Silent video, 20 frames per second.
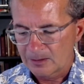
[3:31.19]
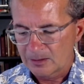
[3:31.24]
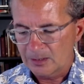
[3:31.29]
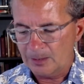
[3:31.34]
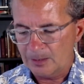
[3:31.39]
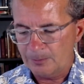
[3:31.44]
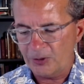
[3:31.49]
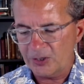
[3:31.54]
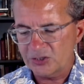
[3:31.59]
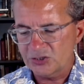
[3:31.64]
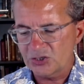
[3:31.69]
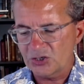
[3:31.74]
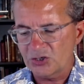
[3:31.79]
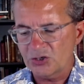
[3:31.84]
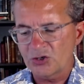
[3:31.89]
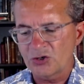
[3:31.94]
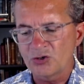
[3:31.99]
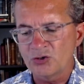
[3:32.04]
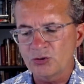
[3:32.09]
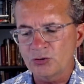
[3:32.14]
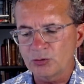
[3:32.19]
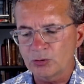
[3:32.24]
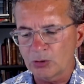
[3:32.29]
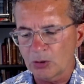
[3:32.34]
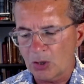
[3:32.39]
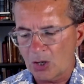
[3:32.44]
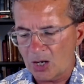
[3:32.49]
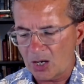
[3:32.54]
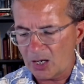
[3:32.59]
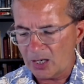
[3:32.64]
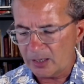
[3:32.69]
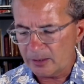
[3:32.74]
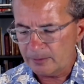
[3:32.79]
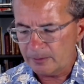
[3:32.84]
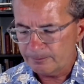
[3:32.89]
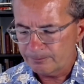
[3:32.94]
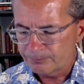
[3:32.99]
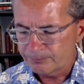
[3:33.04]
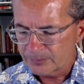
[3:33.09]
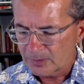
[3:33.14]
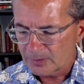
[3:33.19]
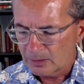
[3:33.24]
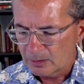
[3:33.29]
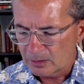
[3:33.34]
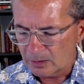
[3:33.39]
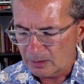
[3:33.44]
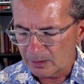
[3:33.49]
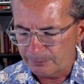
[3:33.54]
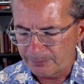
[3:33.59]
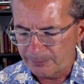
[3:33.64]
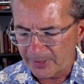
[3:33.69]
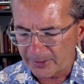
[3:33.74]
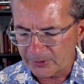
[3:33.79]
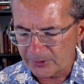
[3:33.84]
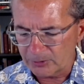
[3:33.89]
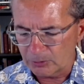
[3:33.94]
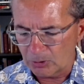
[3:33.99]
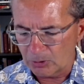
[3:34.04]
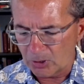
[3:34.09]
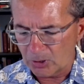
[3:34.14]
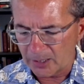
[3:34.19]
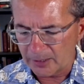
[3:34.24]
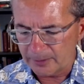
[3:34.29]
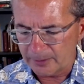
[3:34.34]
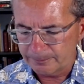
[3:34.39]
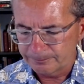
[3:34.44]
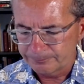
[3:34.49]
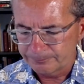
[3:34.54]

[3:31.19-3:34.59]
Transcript: He brings in a new law, a better law,